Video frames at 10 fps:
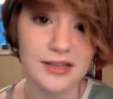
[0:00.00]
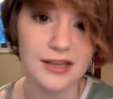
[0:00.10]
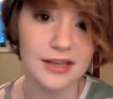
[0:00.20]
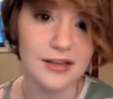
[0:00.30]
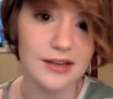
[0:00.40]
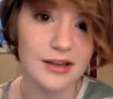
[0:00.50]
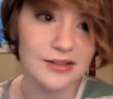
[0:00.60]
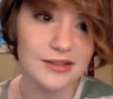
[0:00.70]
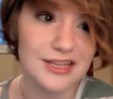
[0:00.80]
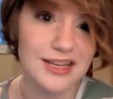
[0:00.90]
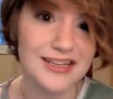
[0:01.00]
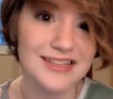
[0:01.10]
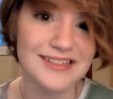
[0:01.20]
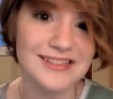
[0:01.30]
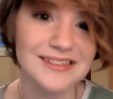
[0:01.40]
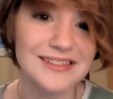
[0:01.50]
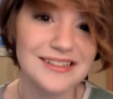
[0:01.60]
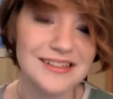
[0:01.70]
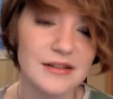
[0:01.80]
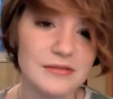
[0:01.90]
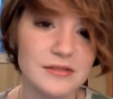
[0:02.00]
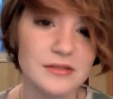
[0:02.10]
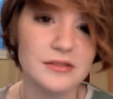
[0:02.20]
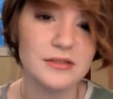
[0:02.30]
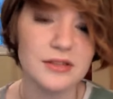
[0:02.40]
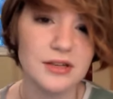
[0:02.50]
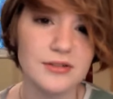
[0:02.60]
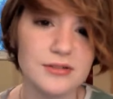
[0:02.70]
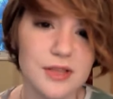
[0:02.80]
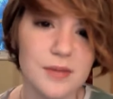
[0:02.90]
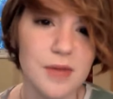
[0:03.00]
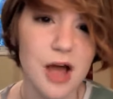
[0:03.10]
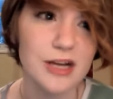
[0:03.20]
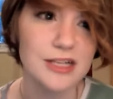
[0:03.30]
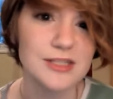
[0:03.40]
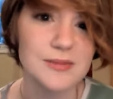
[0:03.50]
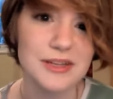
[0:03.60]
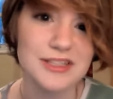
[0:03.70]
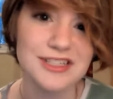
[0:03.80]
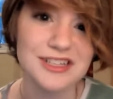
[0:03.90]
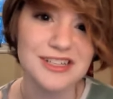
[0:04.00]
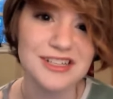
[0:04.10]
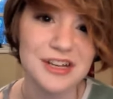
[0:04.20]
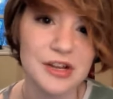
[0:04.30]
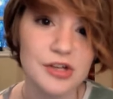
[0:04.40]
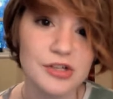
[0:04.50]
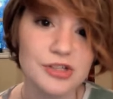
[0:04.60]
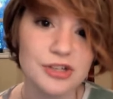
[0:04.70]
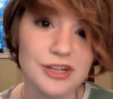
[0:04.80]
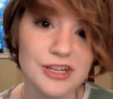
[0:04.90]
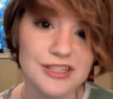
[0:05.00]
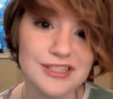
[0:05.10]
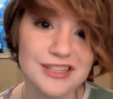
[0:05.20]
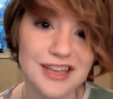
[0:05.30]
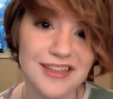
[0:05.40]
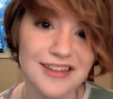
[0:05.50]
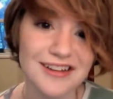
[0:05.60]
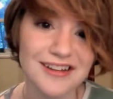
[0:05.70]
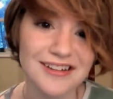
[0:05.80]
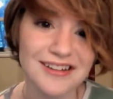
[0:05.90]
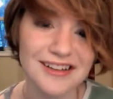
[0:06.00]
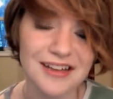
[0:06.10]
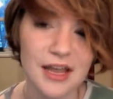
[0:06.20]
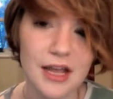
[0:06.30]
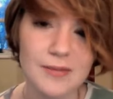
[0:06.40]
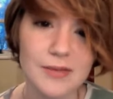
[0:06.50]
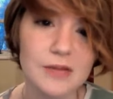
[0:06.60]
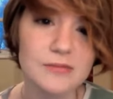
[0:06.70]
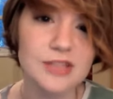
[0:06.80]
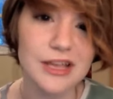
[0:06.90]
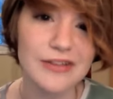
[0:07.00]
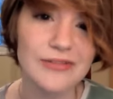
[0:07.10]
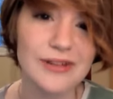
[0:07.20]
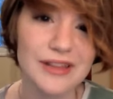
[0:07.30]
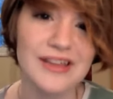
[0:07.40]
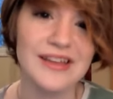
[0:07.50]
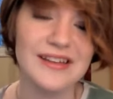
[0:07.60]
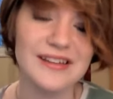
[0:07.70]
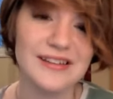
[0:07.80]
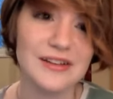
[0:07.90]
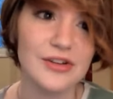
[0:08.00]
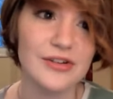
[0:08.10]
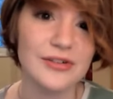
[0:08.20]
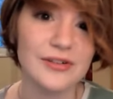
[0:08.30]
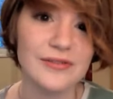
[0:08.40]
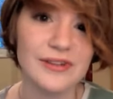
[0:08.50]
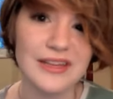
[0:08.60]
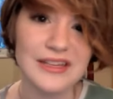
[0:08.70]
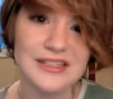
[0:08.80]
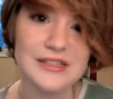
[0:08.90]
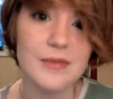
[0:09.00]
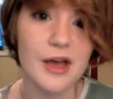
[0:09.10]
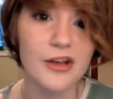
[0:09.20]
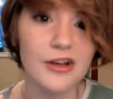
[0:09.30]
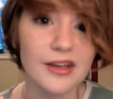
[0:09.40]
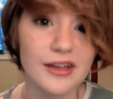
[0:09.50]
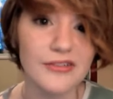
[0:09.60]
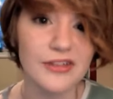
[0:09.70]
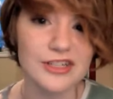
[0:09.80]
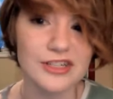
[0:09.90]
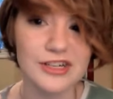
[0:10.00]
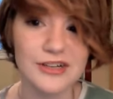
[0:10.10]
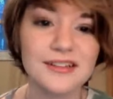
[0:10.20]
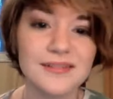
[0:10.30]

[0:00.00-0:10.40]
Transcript: they they all take you know some unexpected journeys together, and it becomes a really really inspiring adventure.